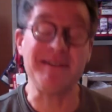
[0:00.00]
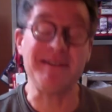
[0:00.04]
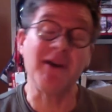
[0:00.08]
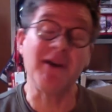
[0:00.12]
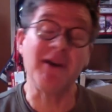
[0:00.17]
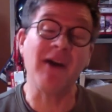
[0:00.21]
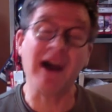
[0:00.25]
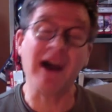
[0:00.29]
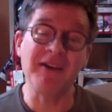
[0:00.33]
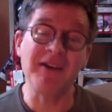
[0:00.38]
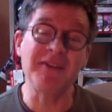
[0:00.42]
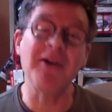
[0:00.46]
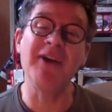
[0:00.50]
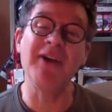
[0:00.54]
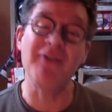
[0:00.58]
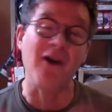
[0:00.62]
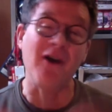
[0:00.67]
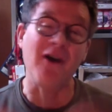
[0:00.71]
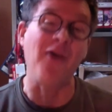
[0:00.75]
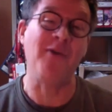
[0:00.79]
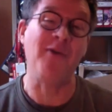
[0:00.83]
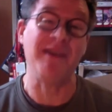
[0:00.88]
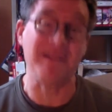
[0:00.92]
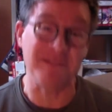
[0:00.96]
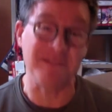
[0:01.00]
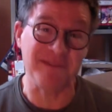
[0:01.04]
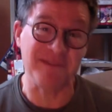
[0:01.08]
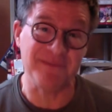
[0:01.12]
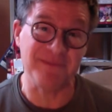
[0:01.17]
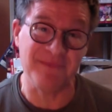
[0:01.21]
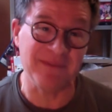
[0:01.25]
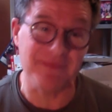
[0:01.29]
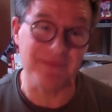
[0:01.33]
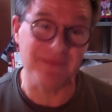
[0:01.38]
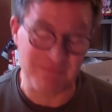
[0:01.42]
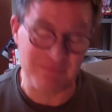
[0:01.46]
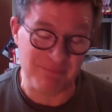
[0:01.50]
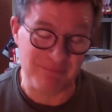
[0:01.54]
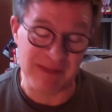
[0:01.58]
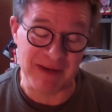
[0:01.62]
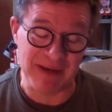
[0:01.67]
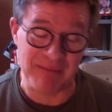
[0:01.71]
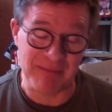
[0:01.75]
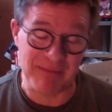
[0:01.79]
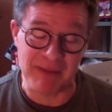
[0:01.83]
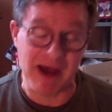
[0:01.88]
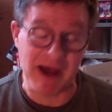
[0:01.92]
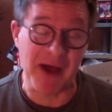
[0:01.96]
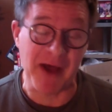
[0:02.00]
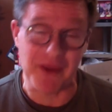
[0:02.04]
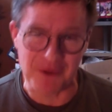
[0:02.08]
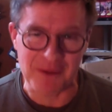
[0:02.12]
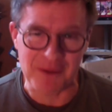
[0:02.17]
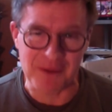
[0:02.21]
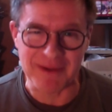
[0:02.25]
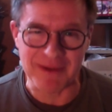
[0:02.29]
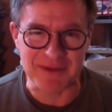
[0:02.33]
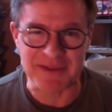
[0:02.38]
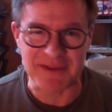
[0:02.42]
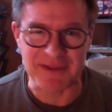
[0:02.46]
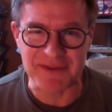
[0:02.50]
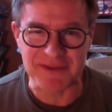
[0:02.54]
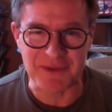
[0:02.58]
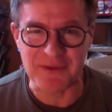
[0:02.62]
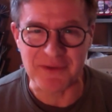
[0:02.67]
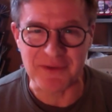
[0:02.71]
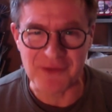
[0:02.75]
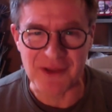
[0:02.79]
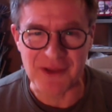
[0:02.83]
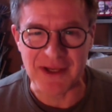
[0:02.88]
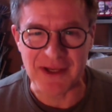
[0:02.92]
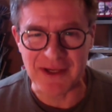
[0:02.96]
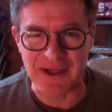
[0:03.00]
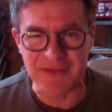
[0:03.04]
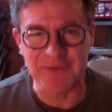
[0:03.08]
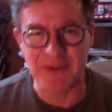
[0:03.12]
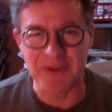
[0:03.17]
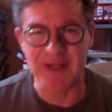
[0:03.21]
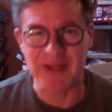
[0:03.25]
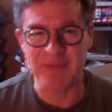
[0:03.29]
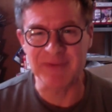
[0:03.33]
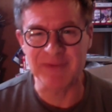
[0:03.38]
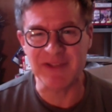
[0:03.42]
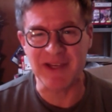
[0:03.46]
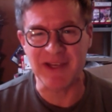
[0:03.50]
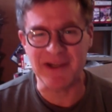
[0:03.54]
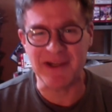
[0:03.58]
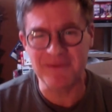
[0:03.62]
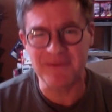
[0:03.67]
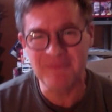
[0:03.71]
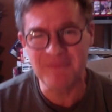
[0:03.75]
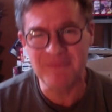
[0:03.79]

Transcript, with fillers: so so I've always been a bother about this sort of thing, is what I'm saying.